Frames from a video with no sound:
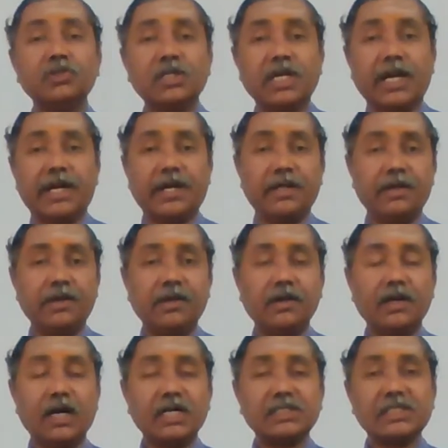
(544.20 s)
Zealand.
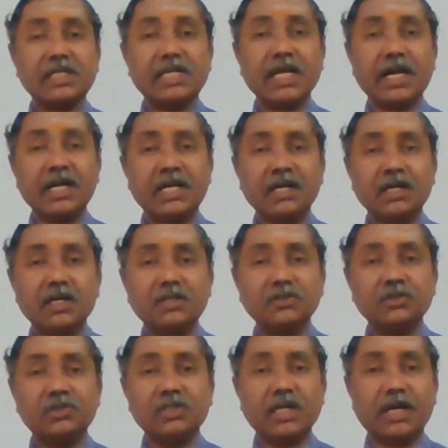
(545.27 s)
Australia and
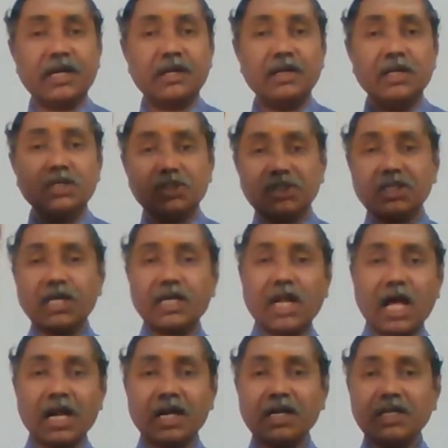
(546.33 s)
New Zealand. See, an
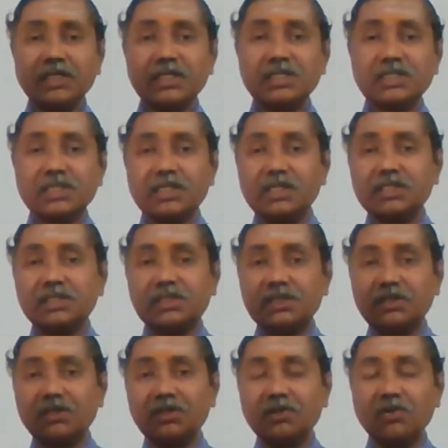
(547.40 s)
organization is,
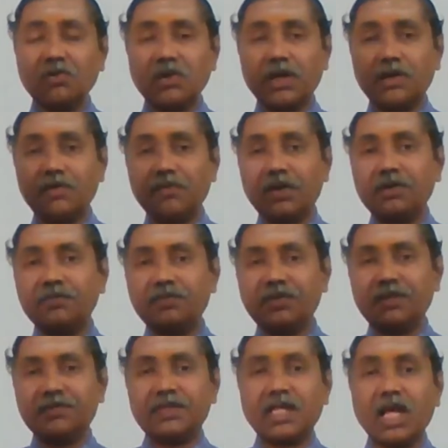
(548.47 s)
when
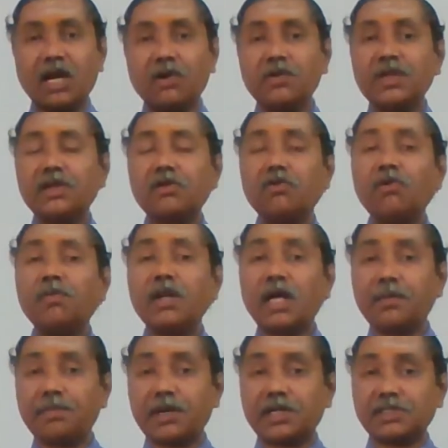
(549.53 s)
they are doing global
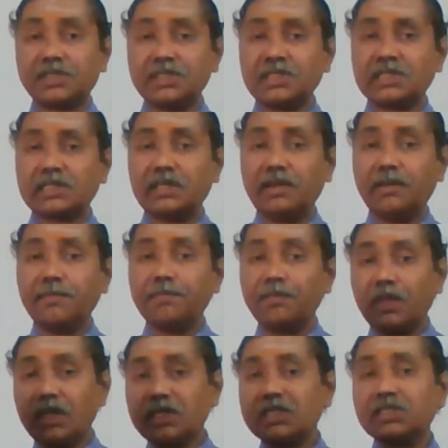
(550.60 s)
operations,
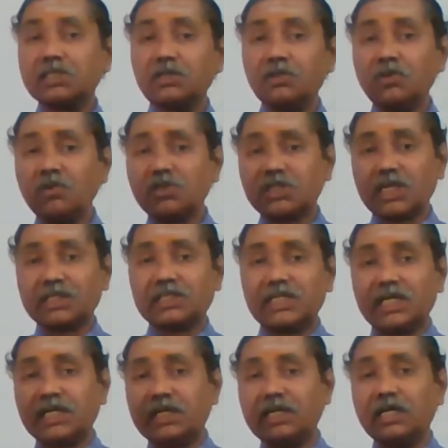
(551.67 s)
it is,
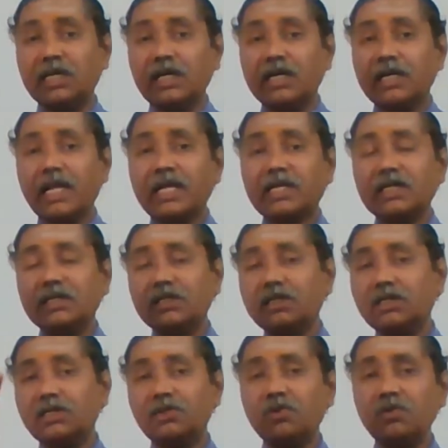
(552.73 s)
structured like,
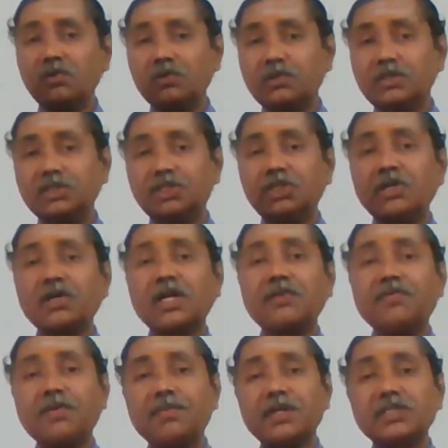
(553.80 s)

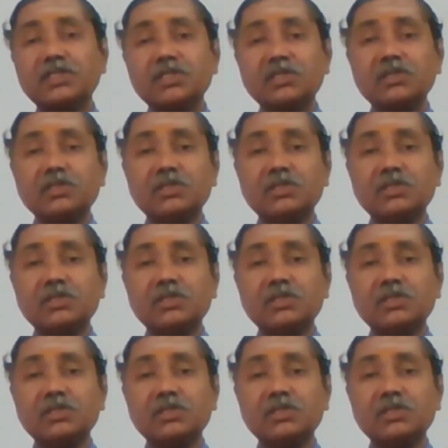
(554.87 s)
geography based,